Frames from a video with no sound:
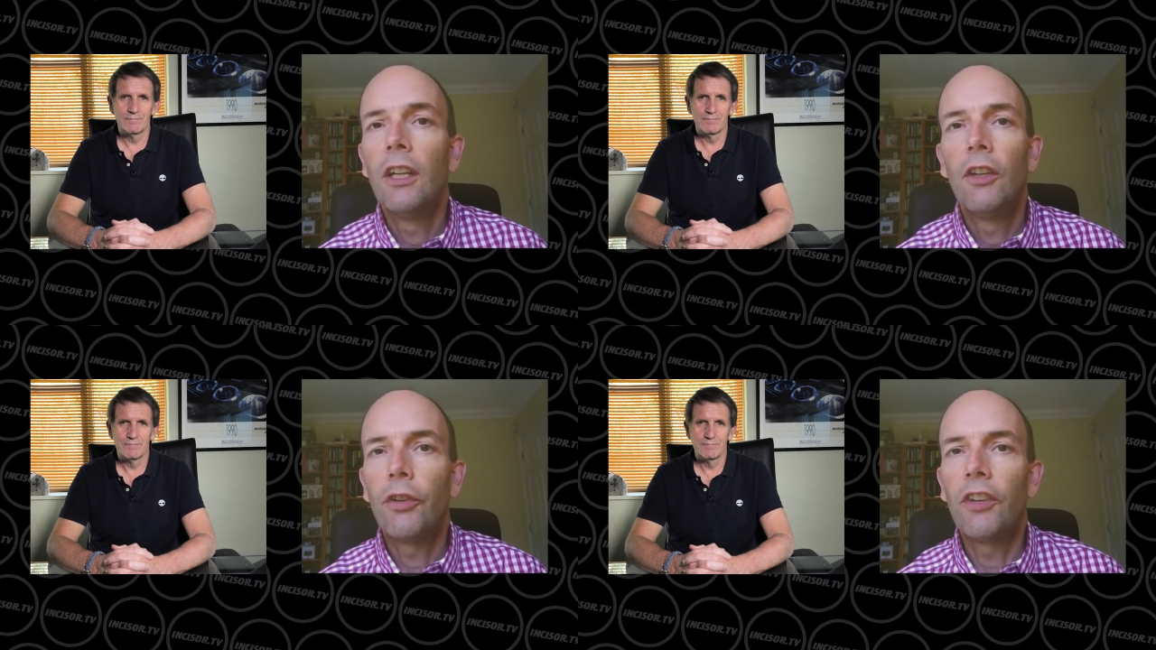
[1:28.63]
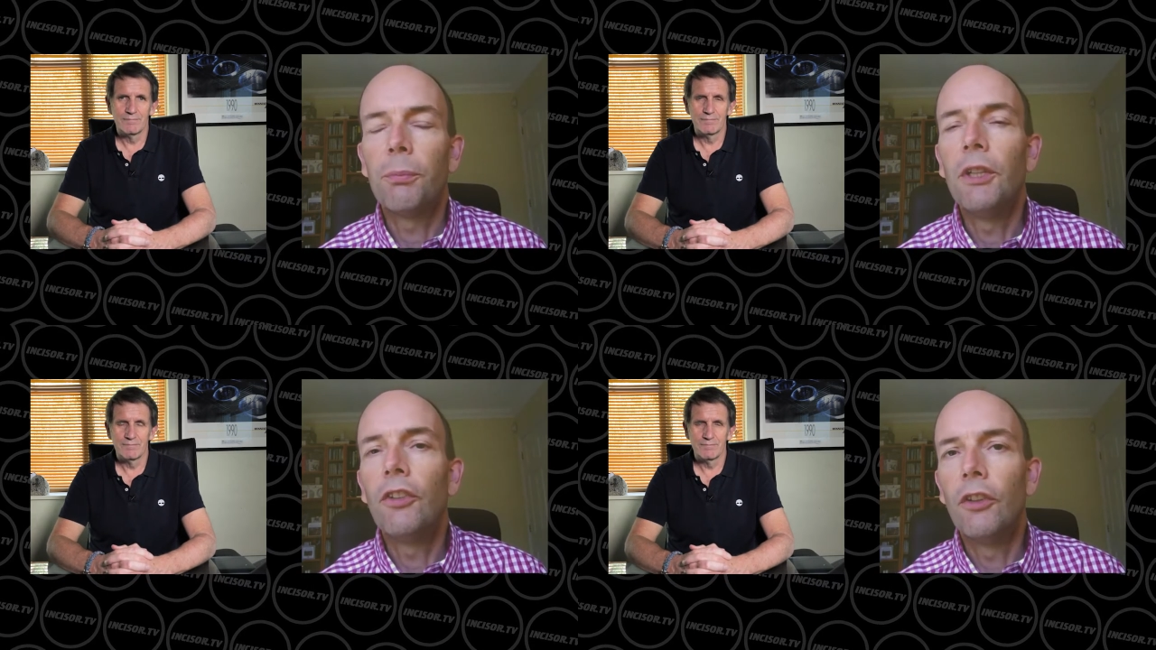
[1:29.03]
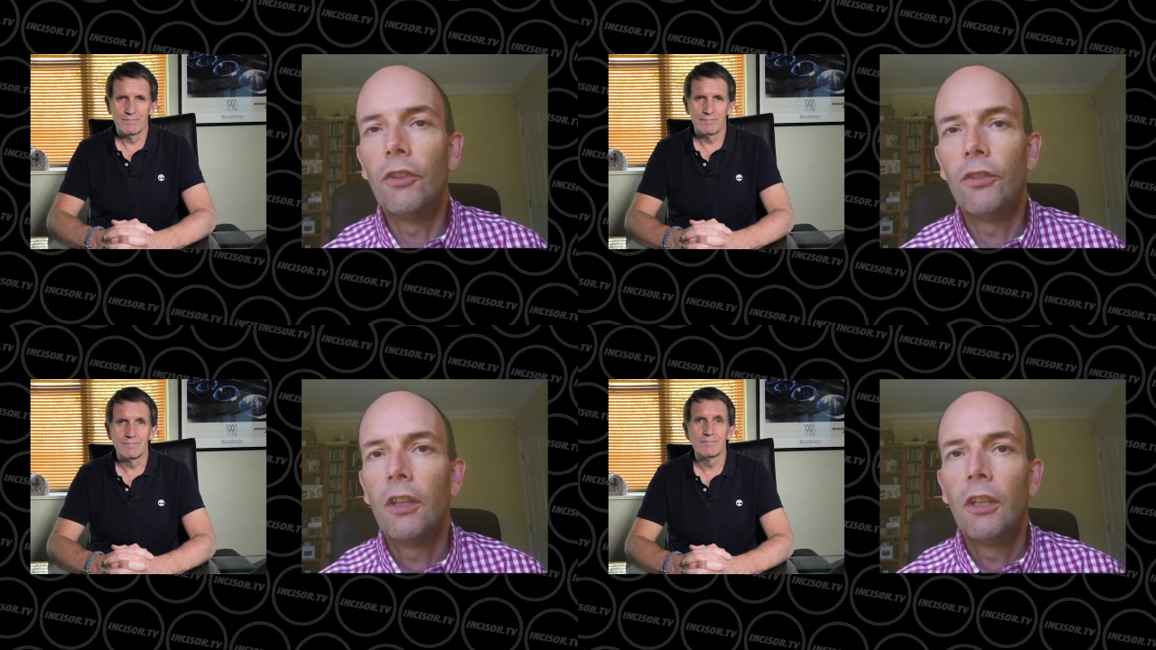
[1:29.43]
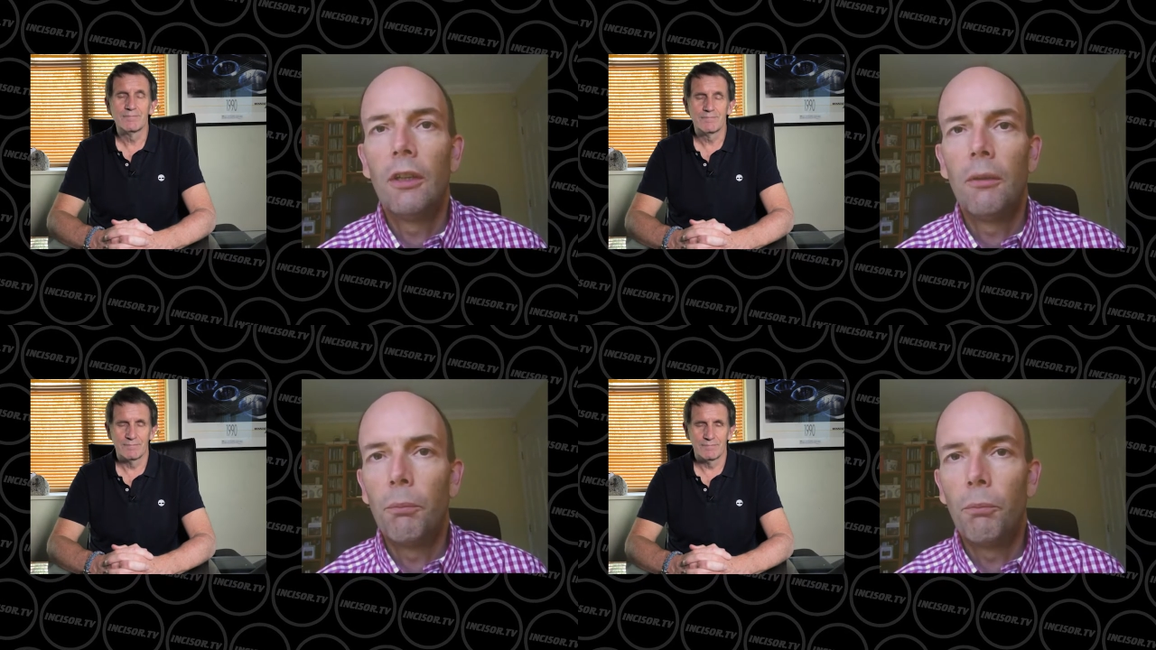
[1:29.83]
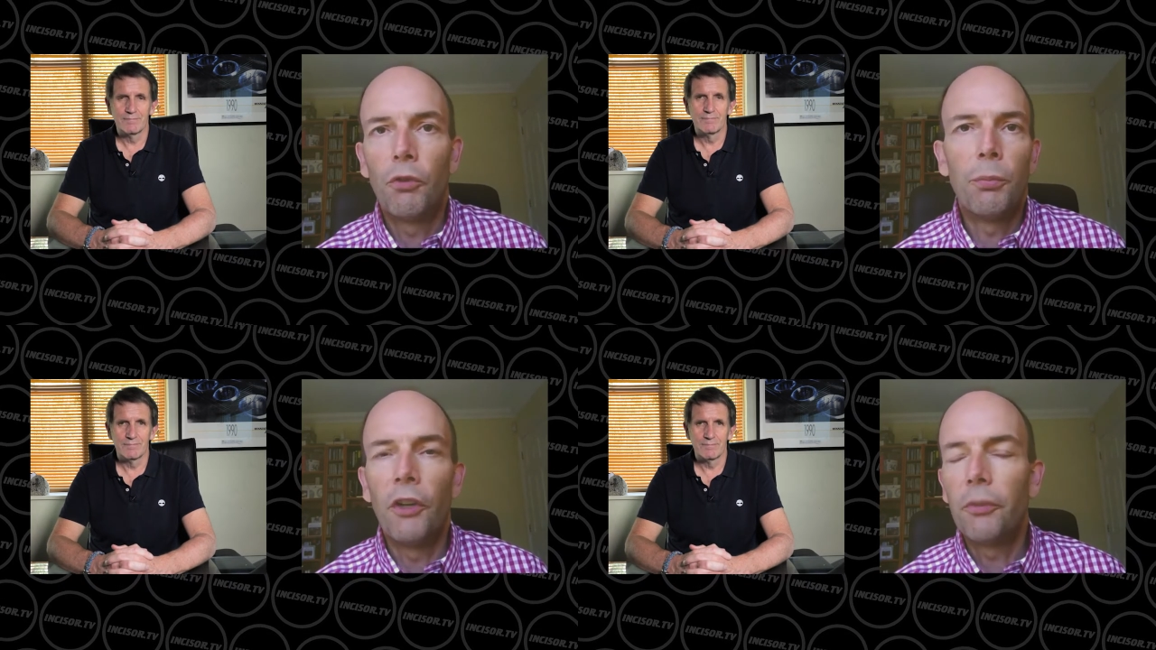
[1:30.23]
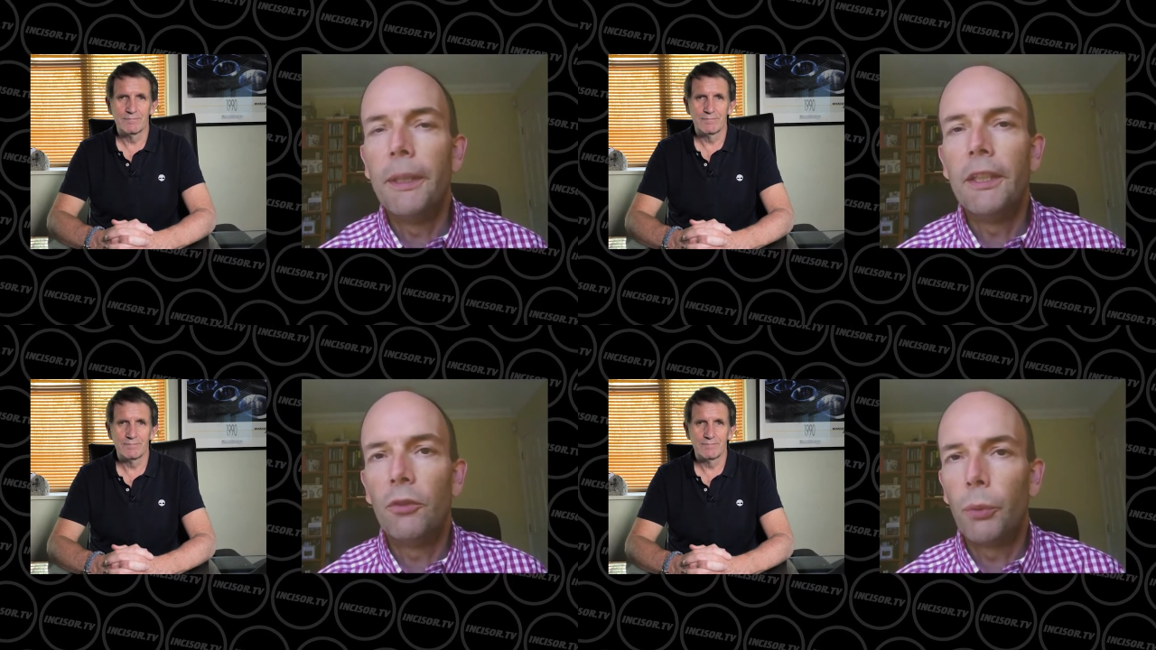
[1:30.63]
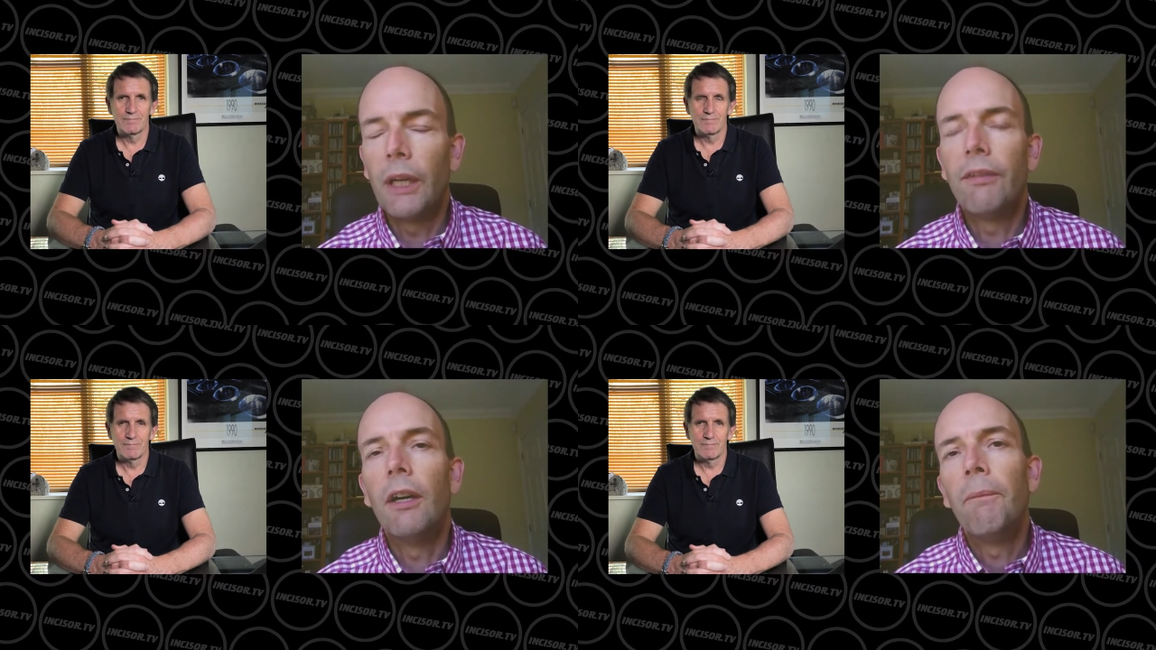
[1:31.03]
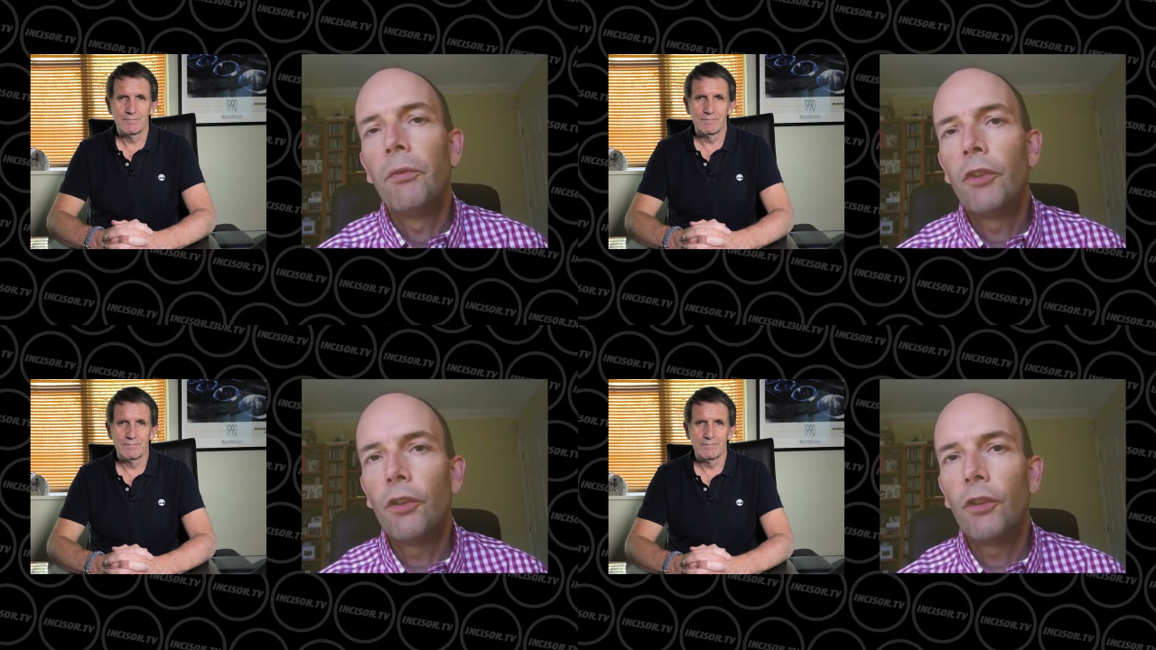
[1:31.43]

Speaker 1: transmitters, smart speakers, whatever, that are